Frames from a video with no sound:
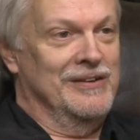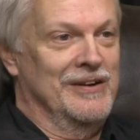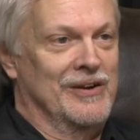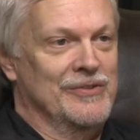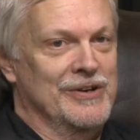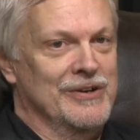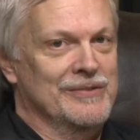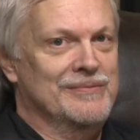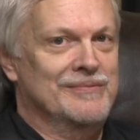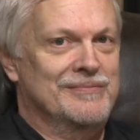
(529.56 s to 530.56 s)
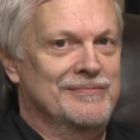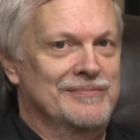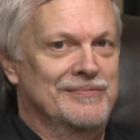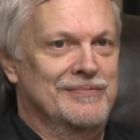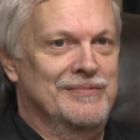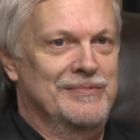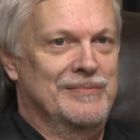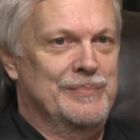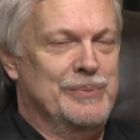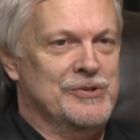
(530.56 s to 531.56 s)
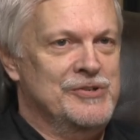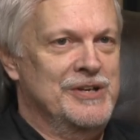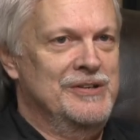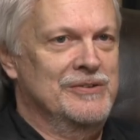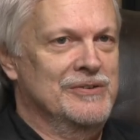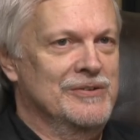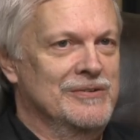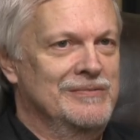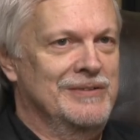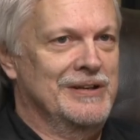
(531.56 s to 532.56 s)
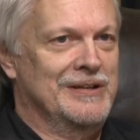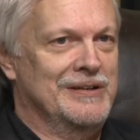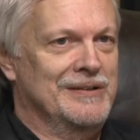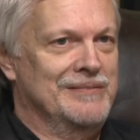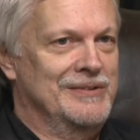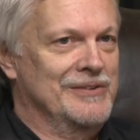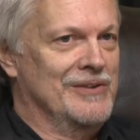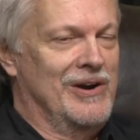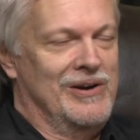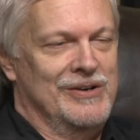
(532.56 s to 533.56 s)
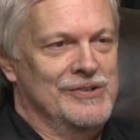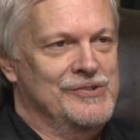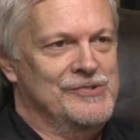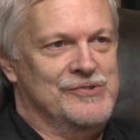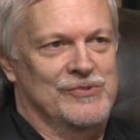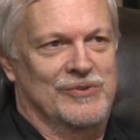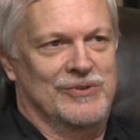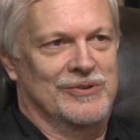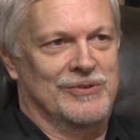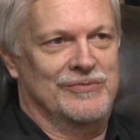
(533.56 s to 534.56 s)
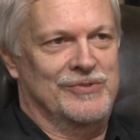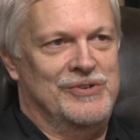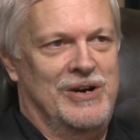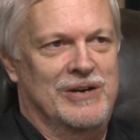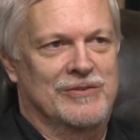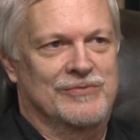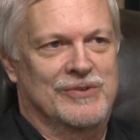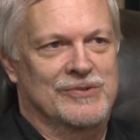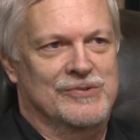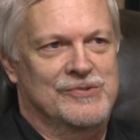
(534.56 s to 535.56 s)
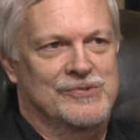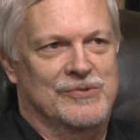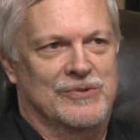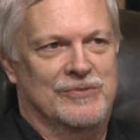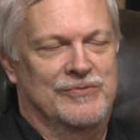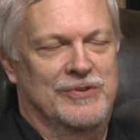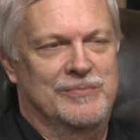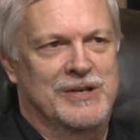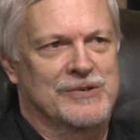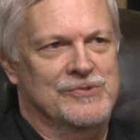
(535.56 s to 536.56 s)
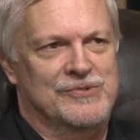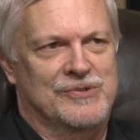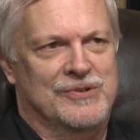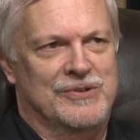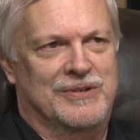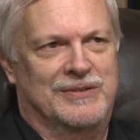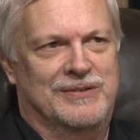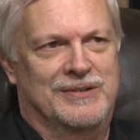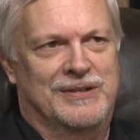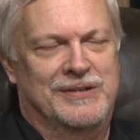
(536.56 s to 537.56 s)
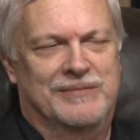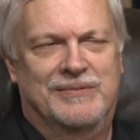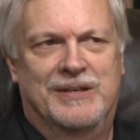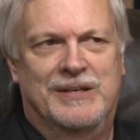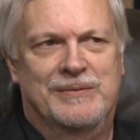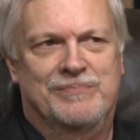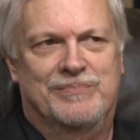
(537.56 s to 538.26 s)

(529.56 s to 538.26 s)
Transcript: uh, are there particular uh, either artists or photographers or filmmakers or uh, you know, any